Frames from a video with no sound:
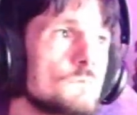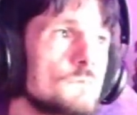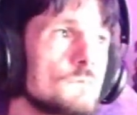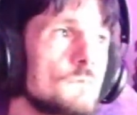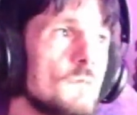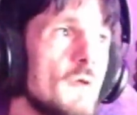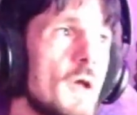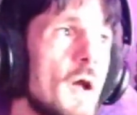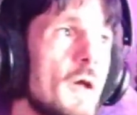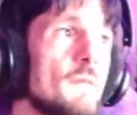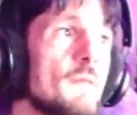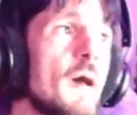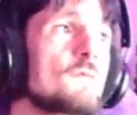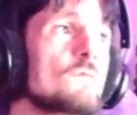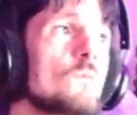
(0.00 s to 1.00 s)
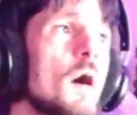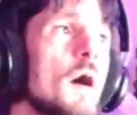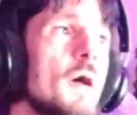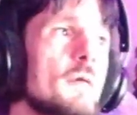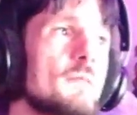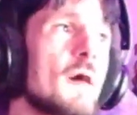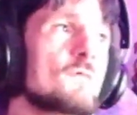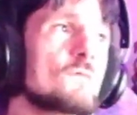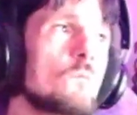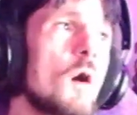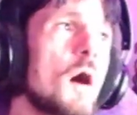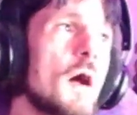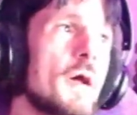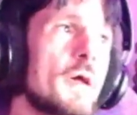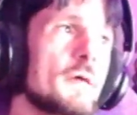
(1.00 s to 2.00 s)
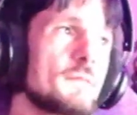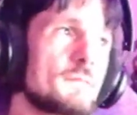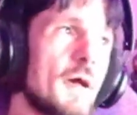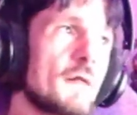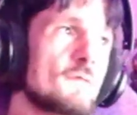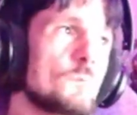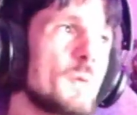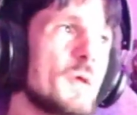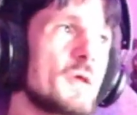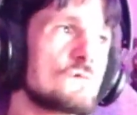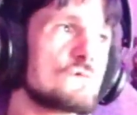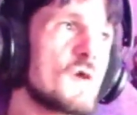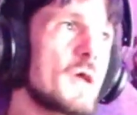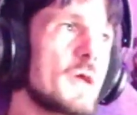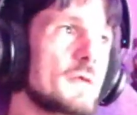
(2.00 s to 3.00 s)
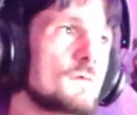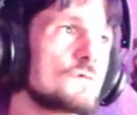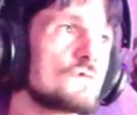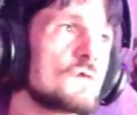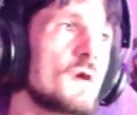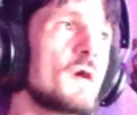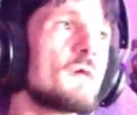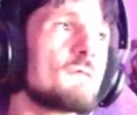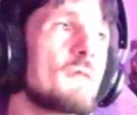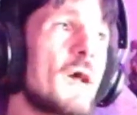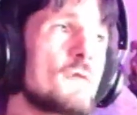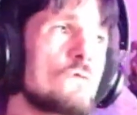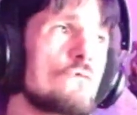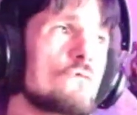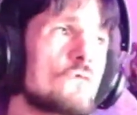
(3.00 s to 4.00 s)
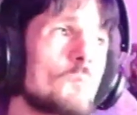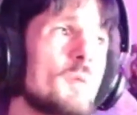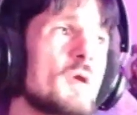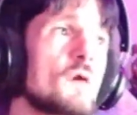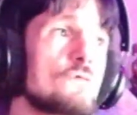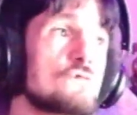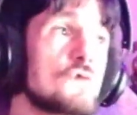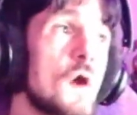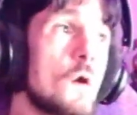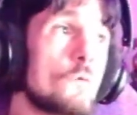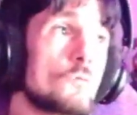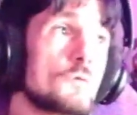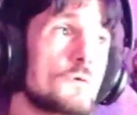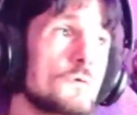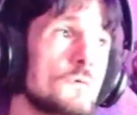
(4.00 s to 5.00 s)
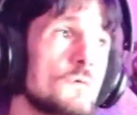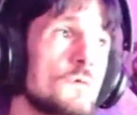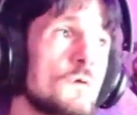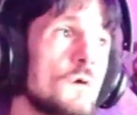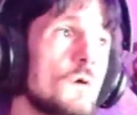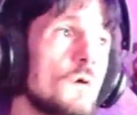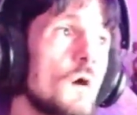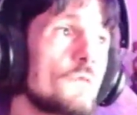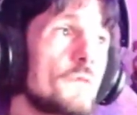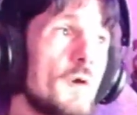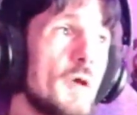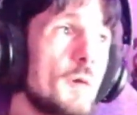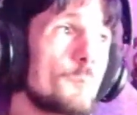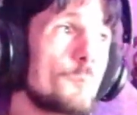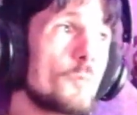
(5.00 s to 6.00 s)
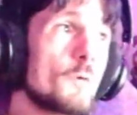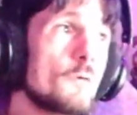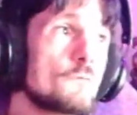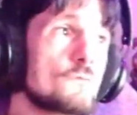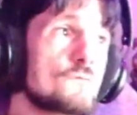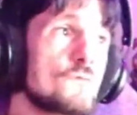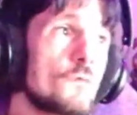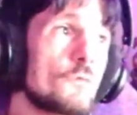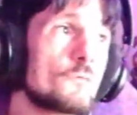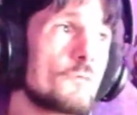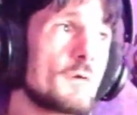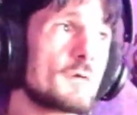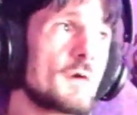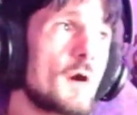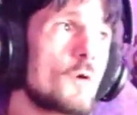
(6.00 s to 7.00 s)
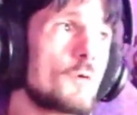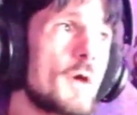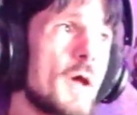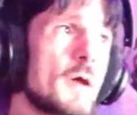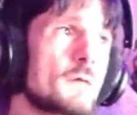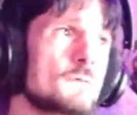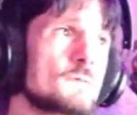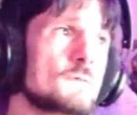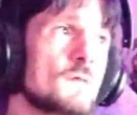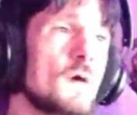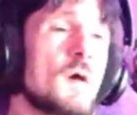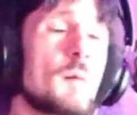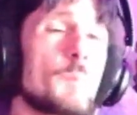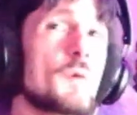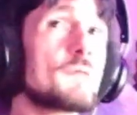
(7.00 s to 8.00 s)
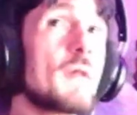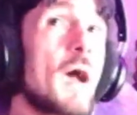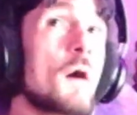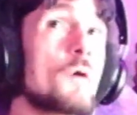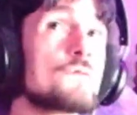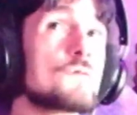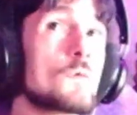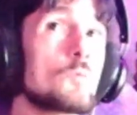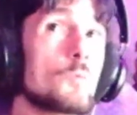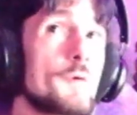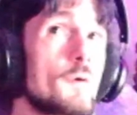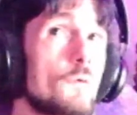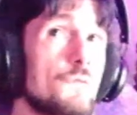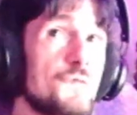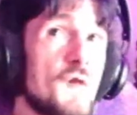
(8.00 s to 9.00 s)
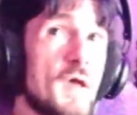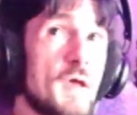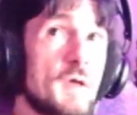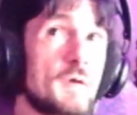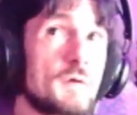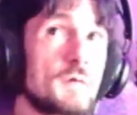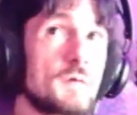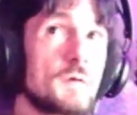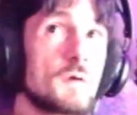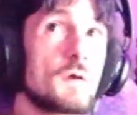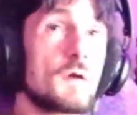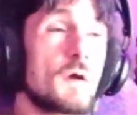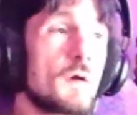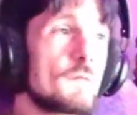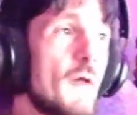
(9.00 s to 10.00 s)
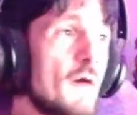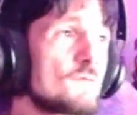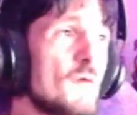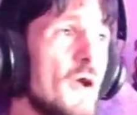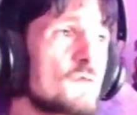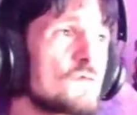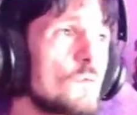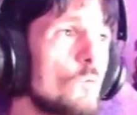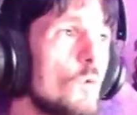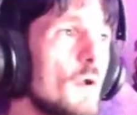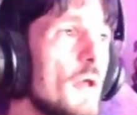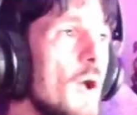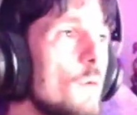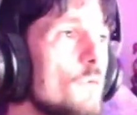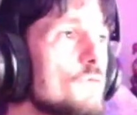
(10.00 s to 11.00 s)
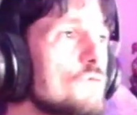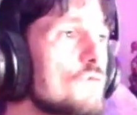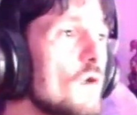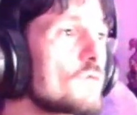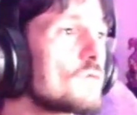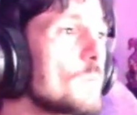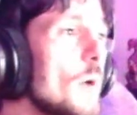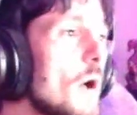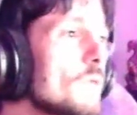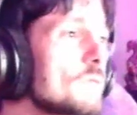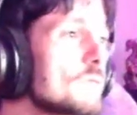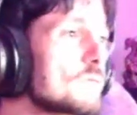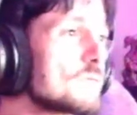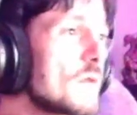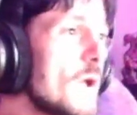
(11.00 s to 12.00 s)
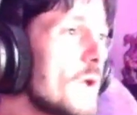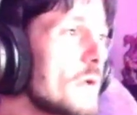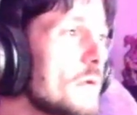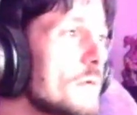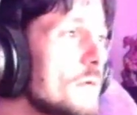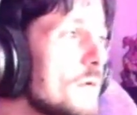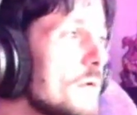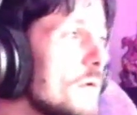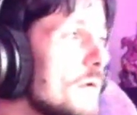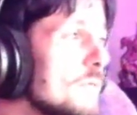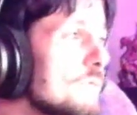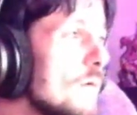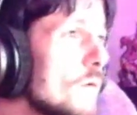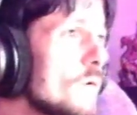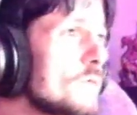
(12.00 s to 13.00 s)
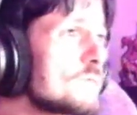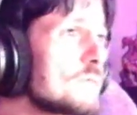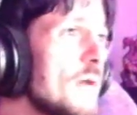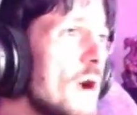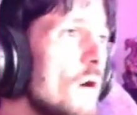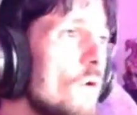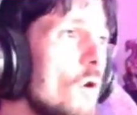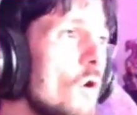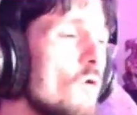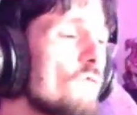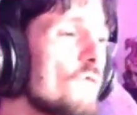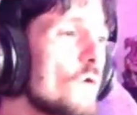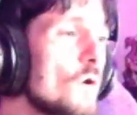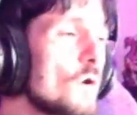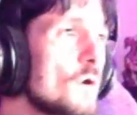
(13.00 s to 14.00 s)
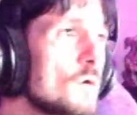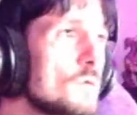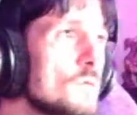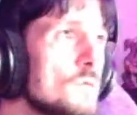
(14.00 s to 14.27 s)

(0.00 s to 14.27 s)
Yeah, and that's why that's being changed. That used to be a joke. The Emperor's Children Codex. But now it's a real thing. That's actually what I was just about to say. There is now over...